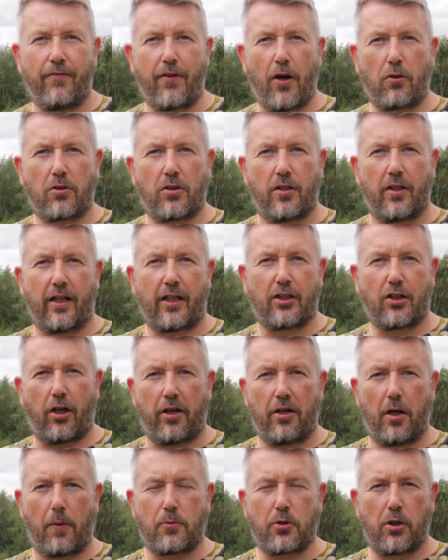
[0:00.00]
folks,
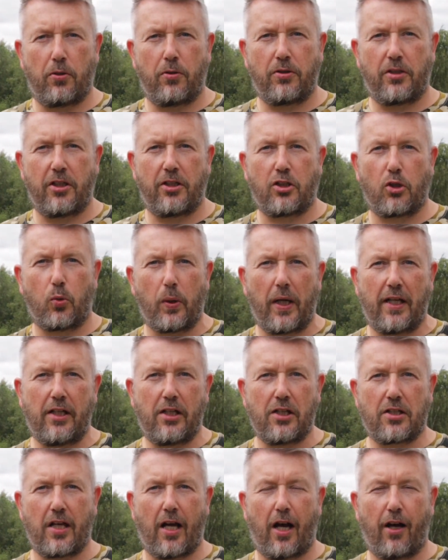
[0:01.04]
exciting opportunity to win
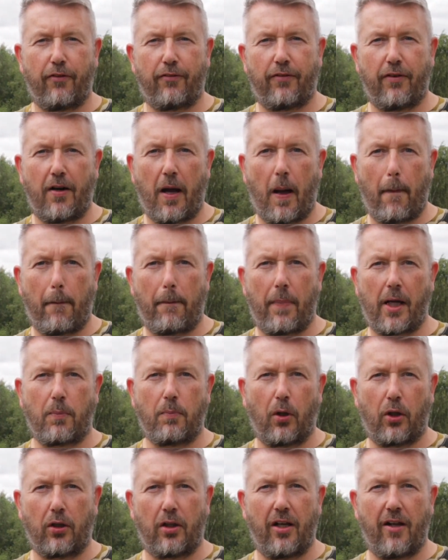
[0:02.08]
yourself a big
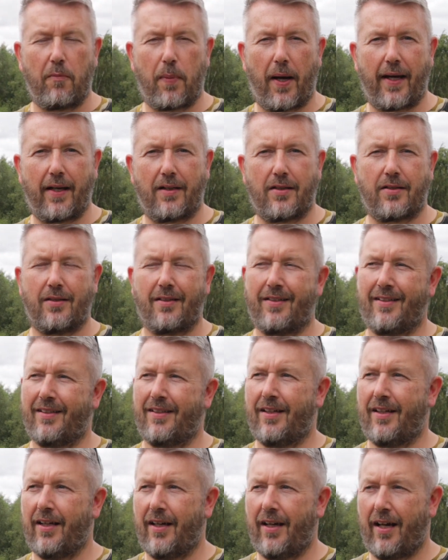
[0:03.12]
bundle of bait.
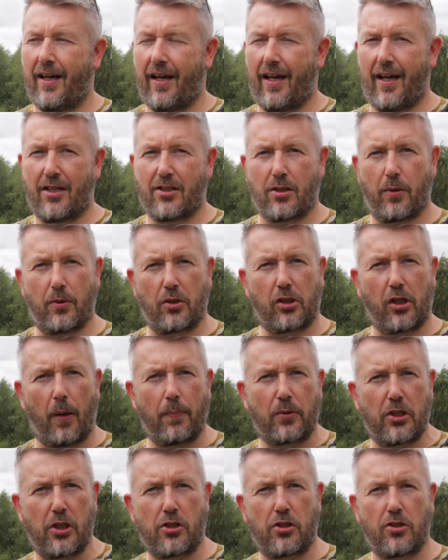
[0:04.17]
So it's
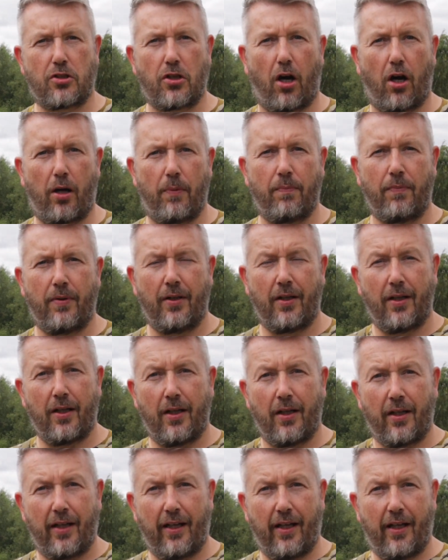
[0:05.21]
competition time.
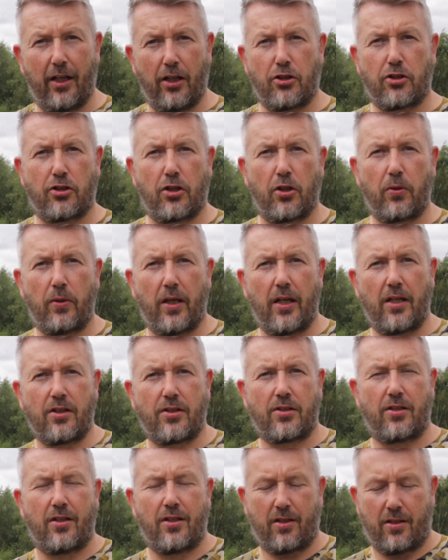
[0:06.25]
It is 2
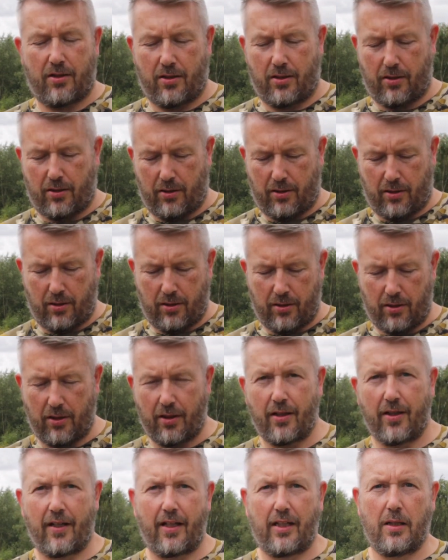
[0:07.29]
years
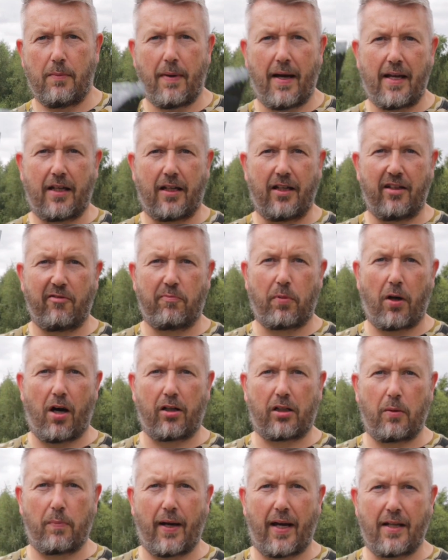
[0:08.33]
in the making of
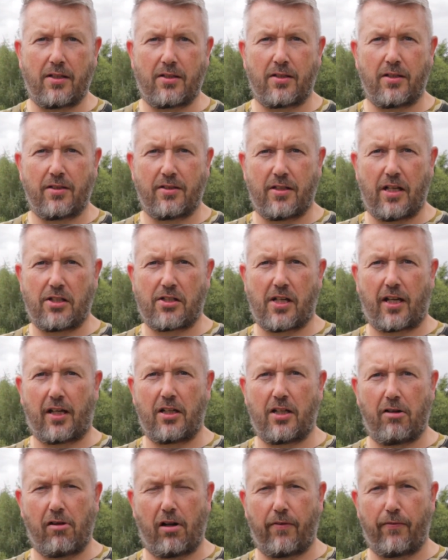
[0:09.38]
Parker Baits. It's their
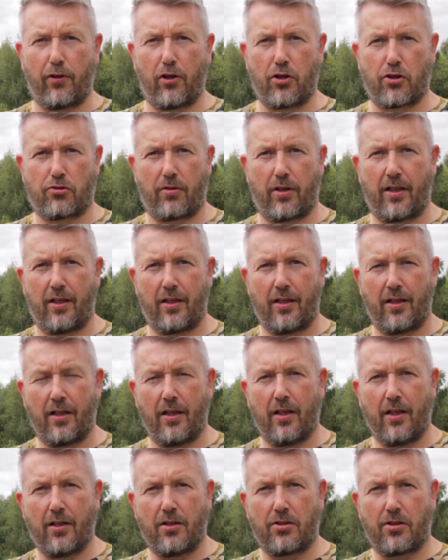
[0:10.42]
2nd year anniversary.
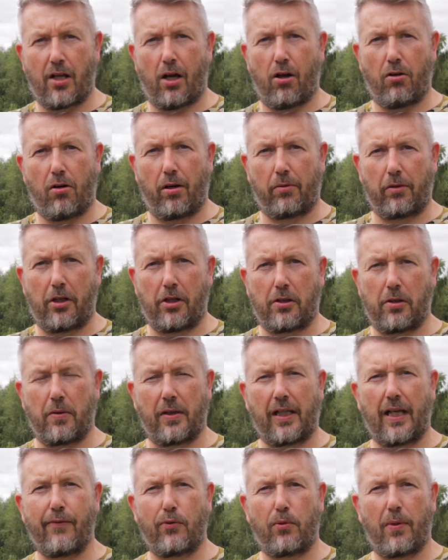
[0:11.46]
So we're going to do a
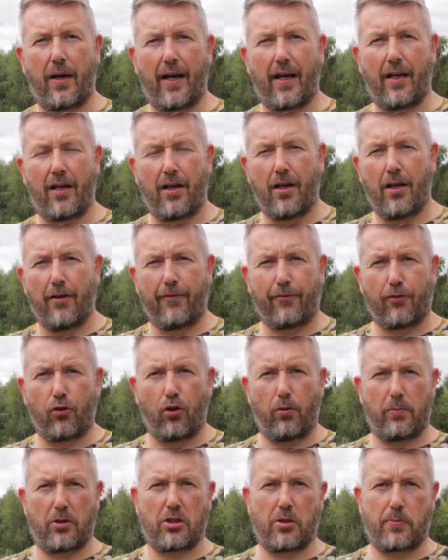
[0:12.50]
giveaway for
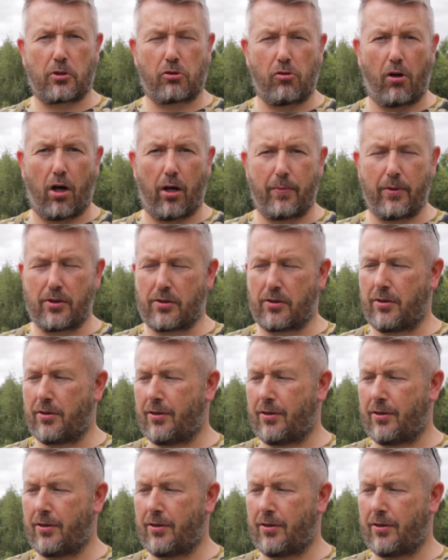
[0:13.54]
all my subscribers.